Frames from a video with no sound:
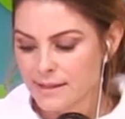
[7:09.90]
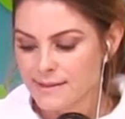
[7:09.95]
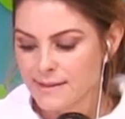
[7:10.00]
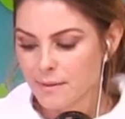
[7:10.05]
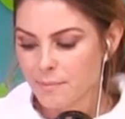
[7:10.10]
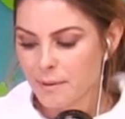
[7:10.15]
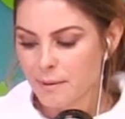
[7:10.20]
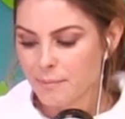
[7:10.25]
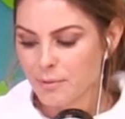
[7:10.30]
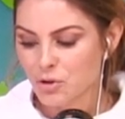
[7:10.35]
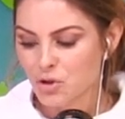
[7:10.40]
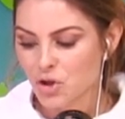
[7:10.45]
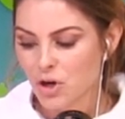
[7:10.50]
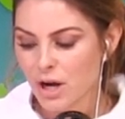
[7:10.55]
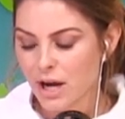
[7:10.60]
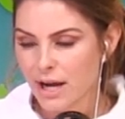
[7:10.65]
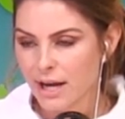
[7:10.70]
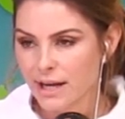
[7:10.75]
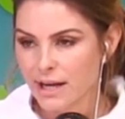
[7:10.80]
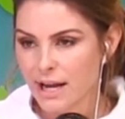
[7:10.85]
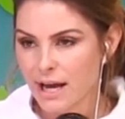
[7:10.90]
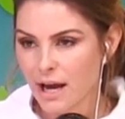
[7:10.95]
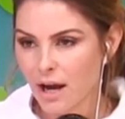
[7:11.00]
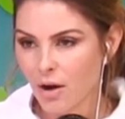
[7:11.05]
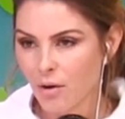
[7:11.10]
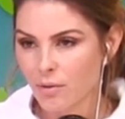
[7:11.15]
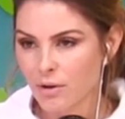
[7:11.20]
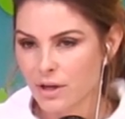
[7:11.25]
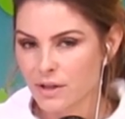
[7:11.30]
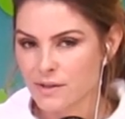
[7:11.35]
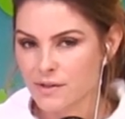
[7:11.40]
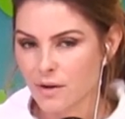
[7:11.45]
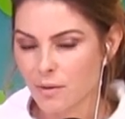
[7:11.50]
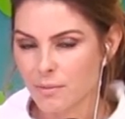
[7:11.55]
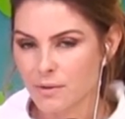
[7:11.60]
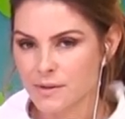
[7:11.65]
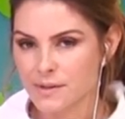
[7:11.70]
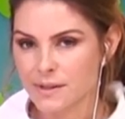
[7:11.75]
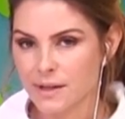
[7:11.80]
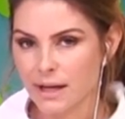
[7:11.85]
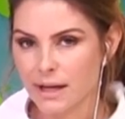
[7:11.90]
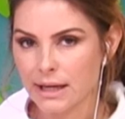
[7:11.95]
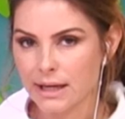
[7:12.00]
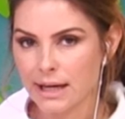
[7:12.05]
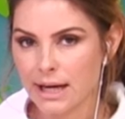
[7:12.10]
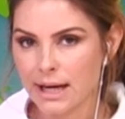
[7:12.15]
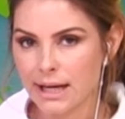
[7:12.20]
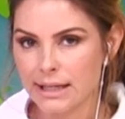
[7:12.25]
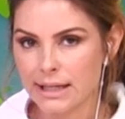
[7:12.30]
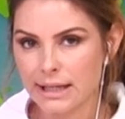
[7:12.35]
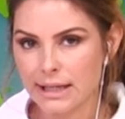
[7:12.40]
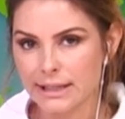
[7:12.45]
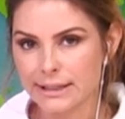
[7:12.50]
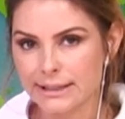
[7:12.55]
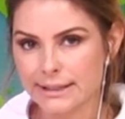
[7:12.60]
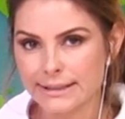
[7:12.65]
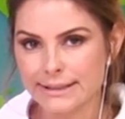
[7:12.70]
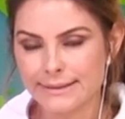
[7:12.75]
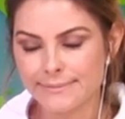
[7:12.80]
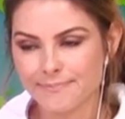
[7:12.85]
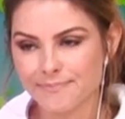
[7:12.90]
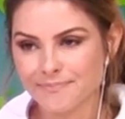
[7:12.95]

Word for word: I see people trying now, and it's almost like God, like